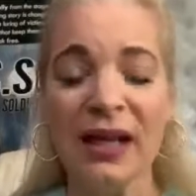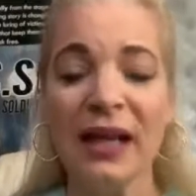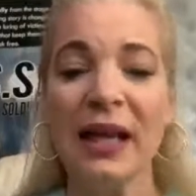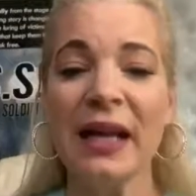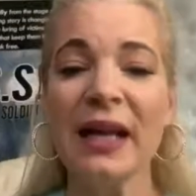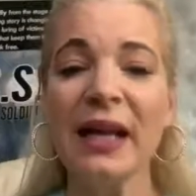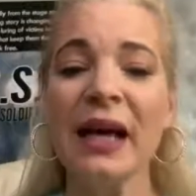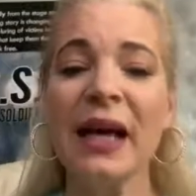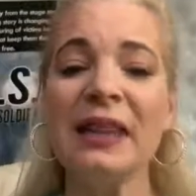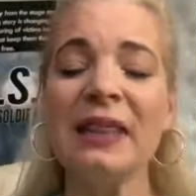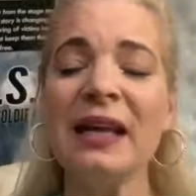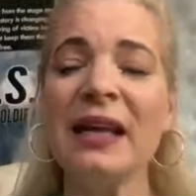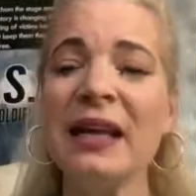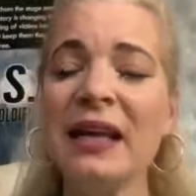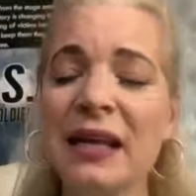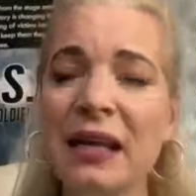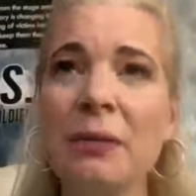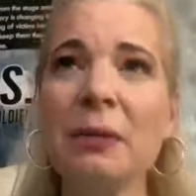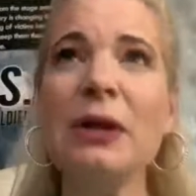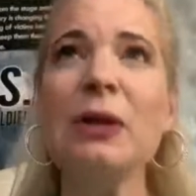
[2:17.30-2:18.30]
Like the
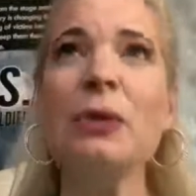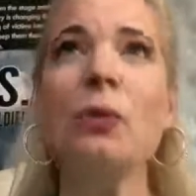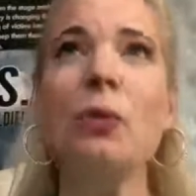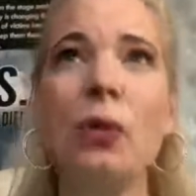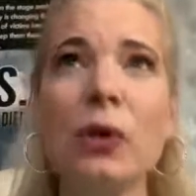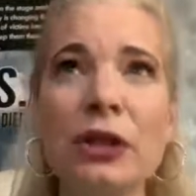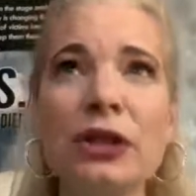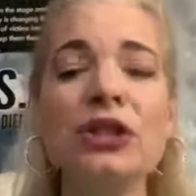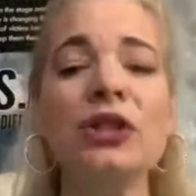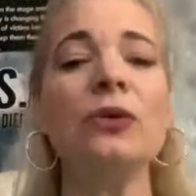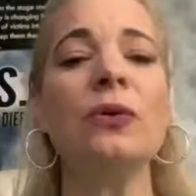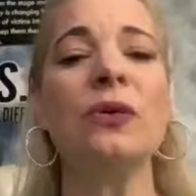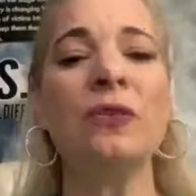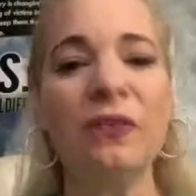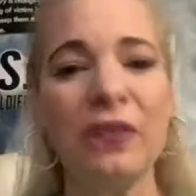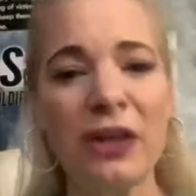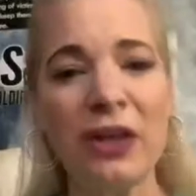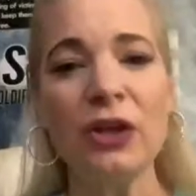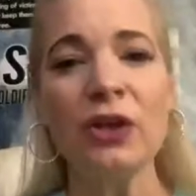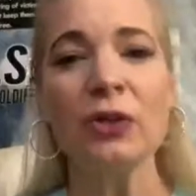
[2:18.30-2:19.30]
enemy wants you to
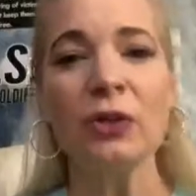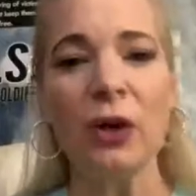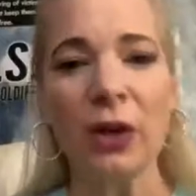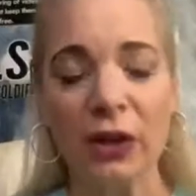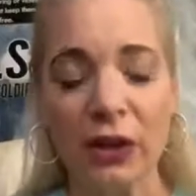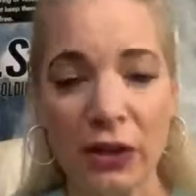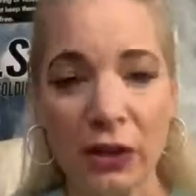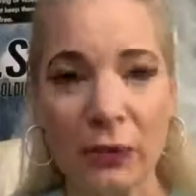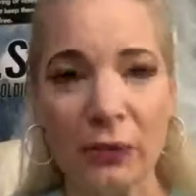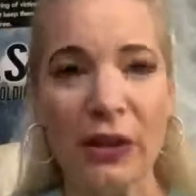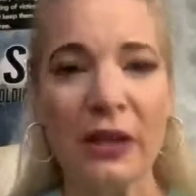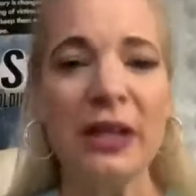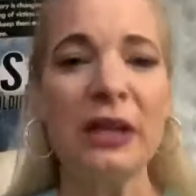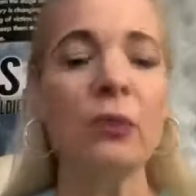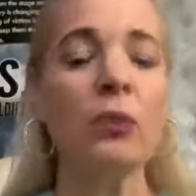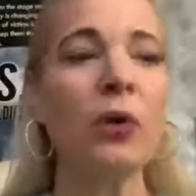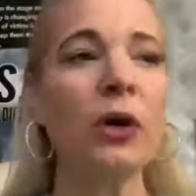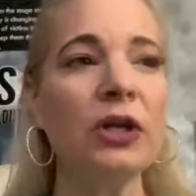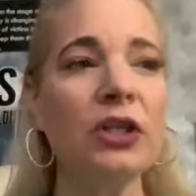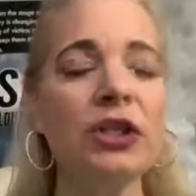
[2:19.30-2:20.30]
think you're alone and he
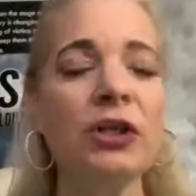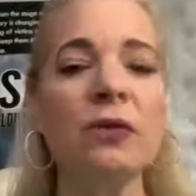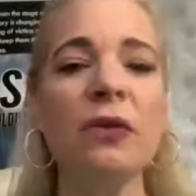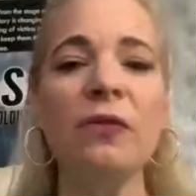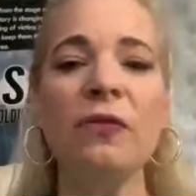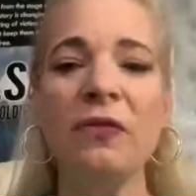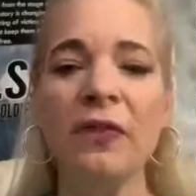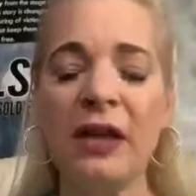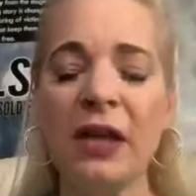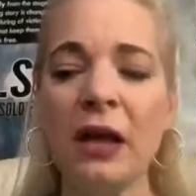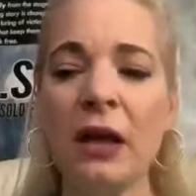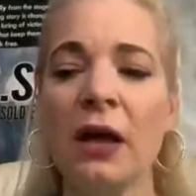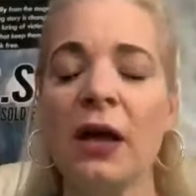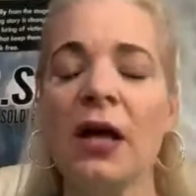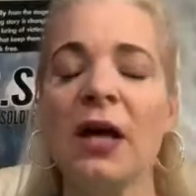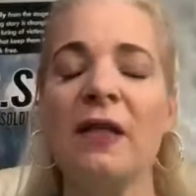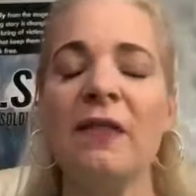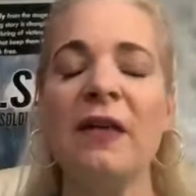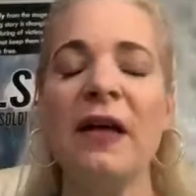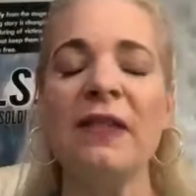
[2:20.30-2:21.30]
wants you to think
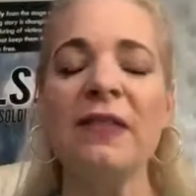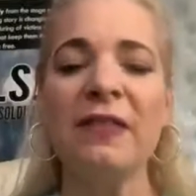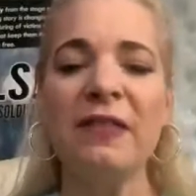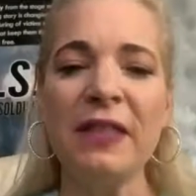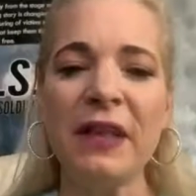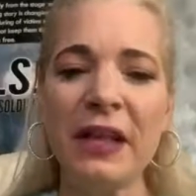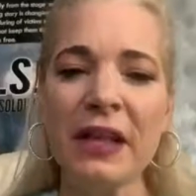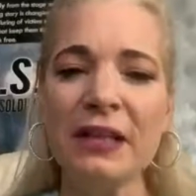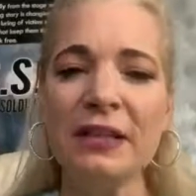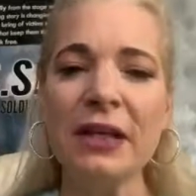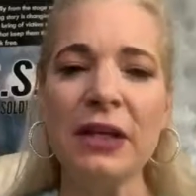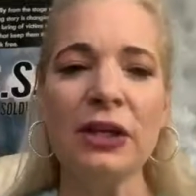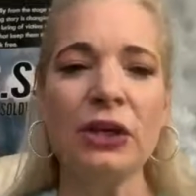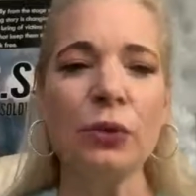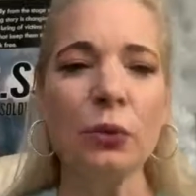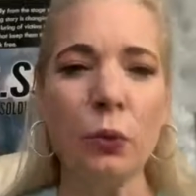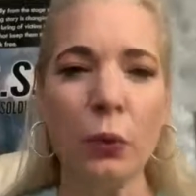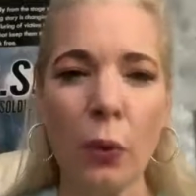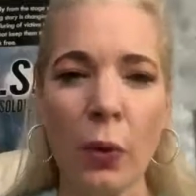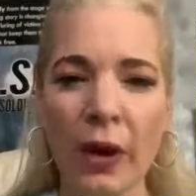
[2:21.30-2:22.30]
that things that
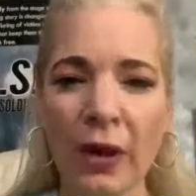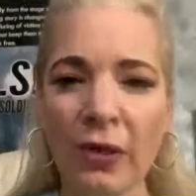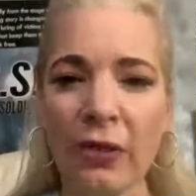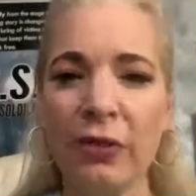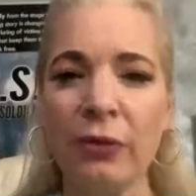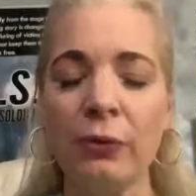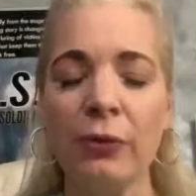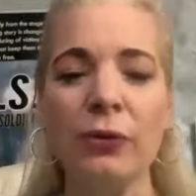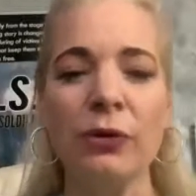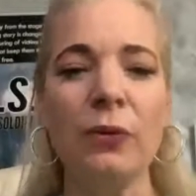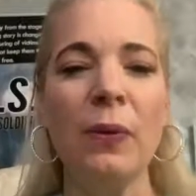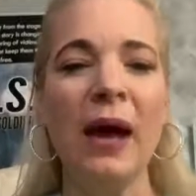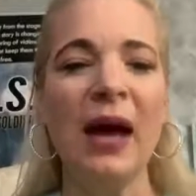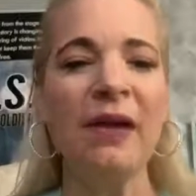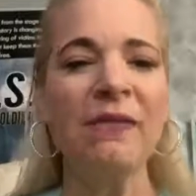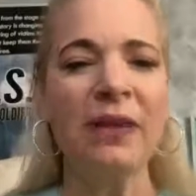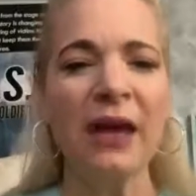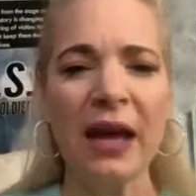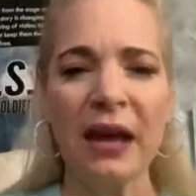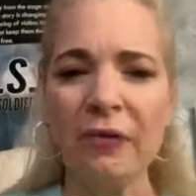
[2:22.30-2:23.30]
you went through, you
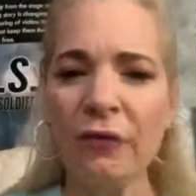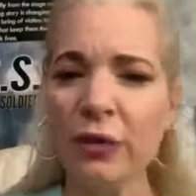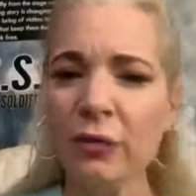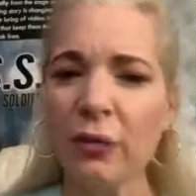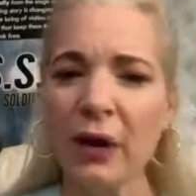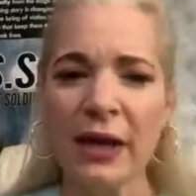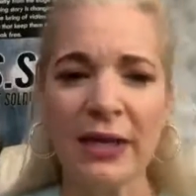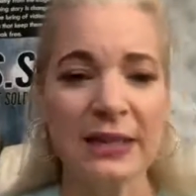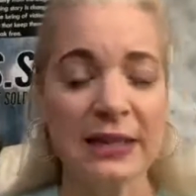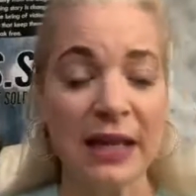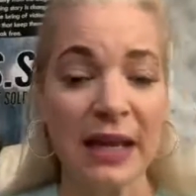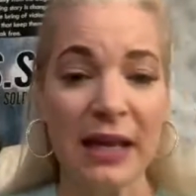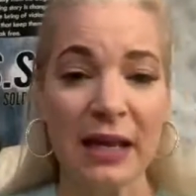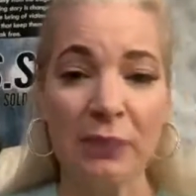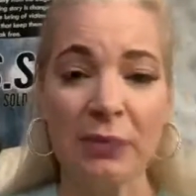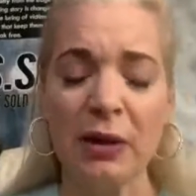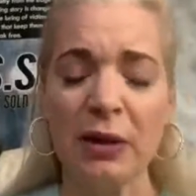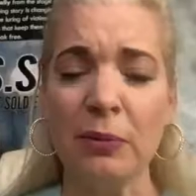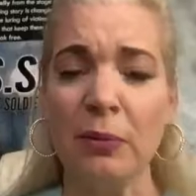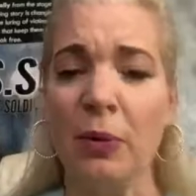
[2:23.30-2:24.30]
have every right to
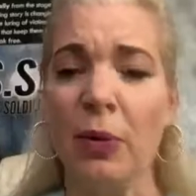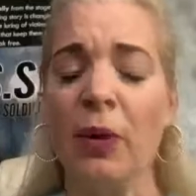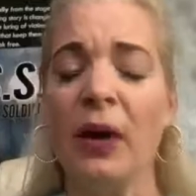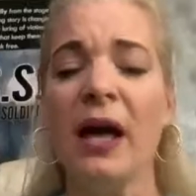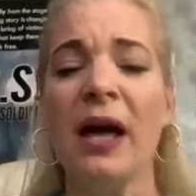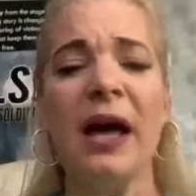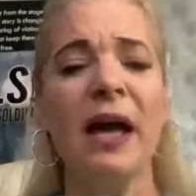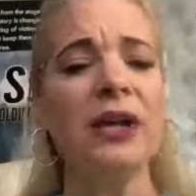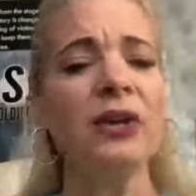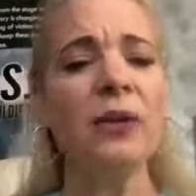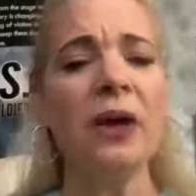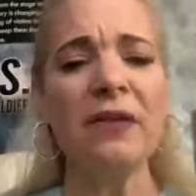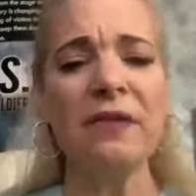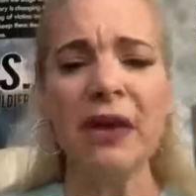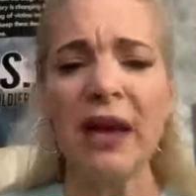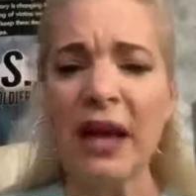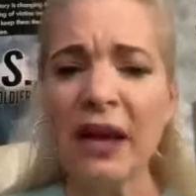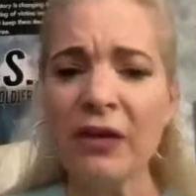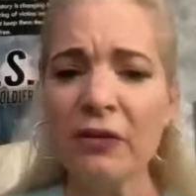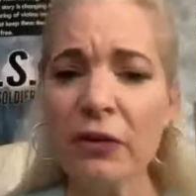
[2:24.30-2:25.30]
hate people and you
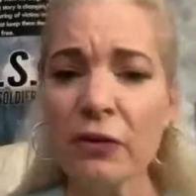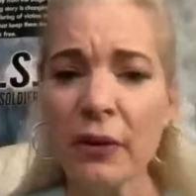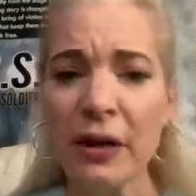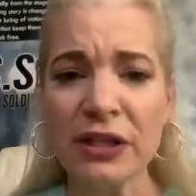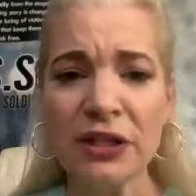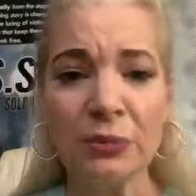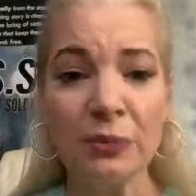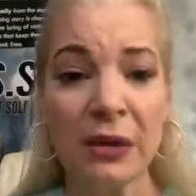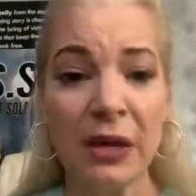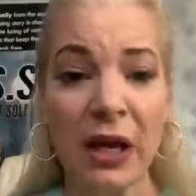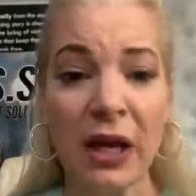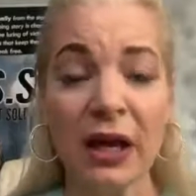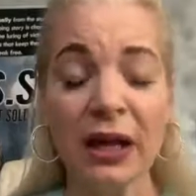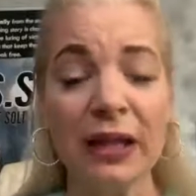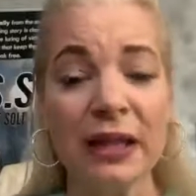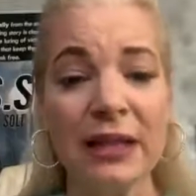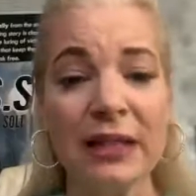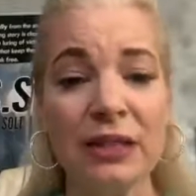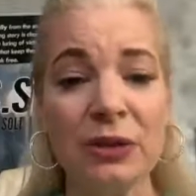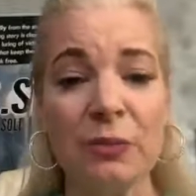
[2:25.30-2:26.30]
have every right to be
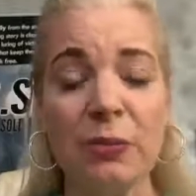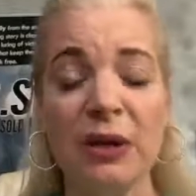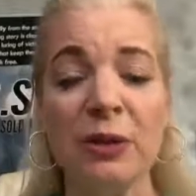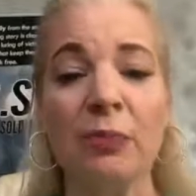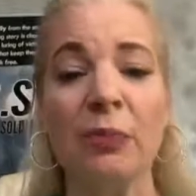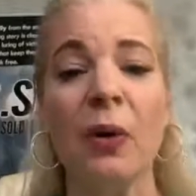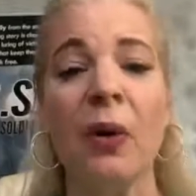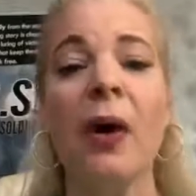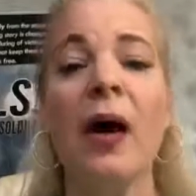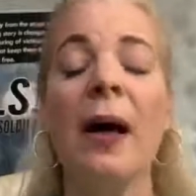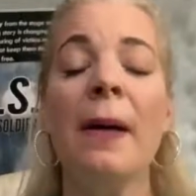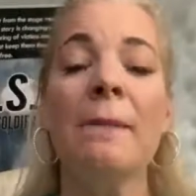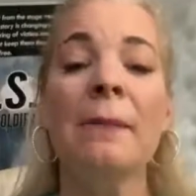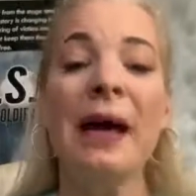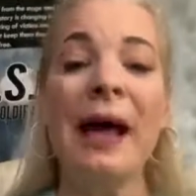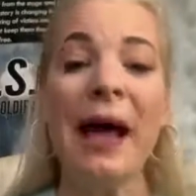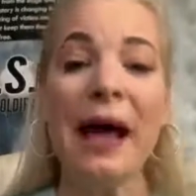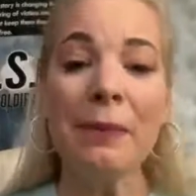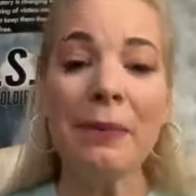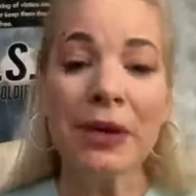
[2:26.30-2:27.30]
ugly to people.
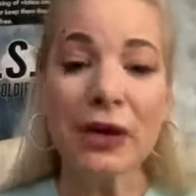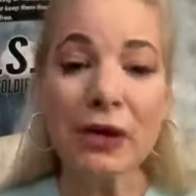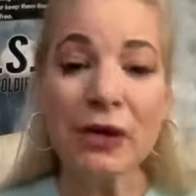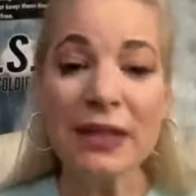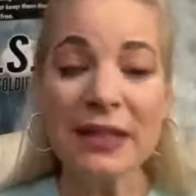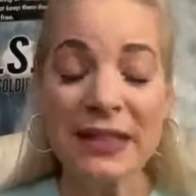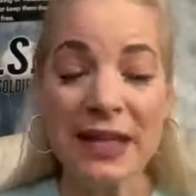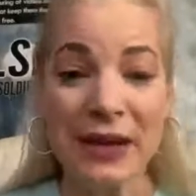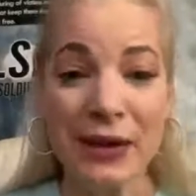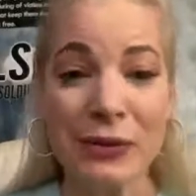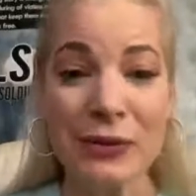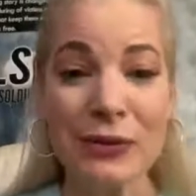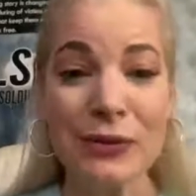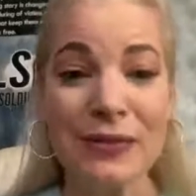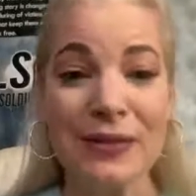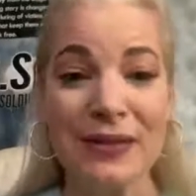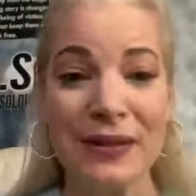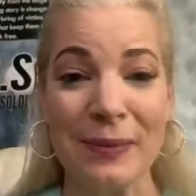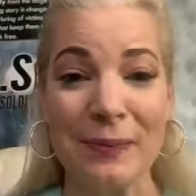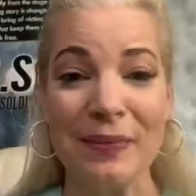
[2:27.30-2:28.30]
But I'm here to tell you
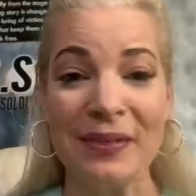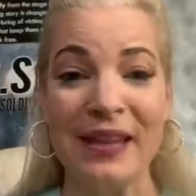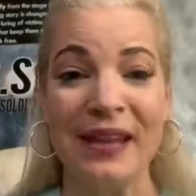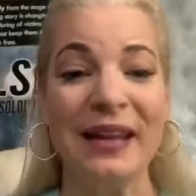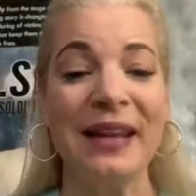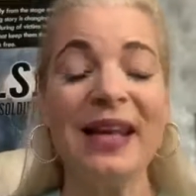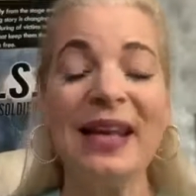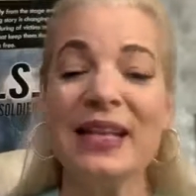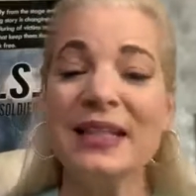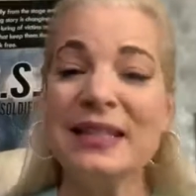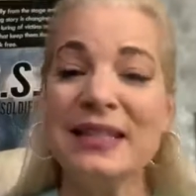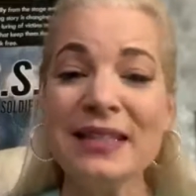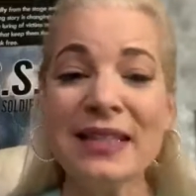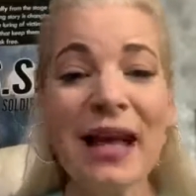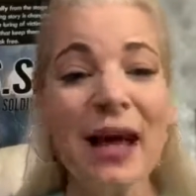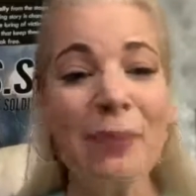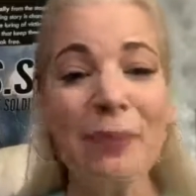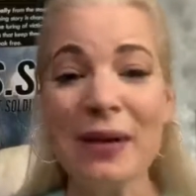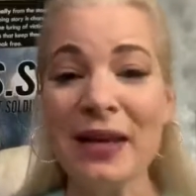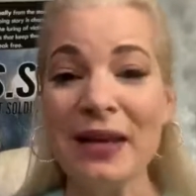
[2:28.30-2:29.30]
something.
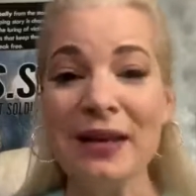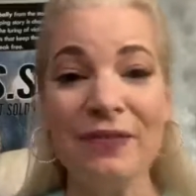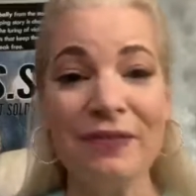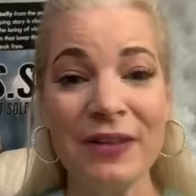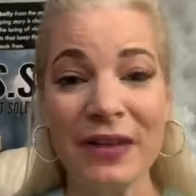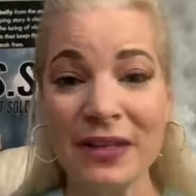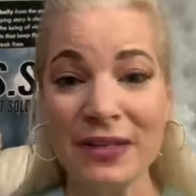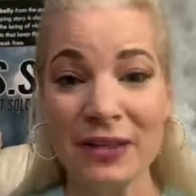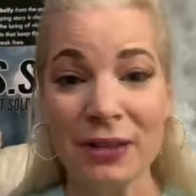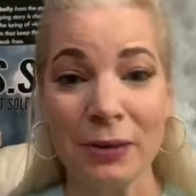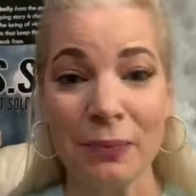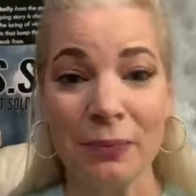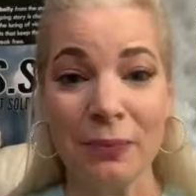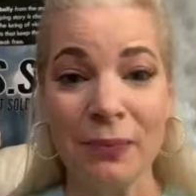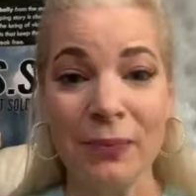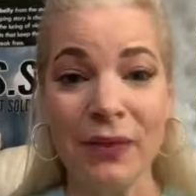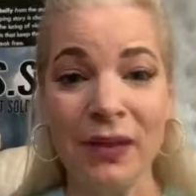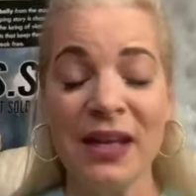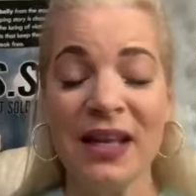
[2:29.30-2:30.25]
Stop being a victim.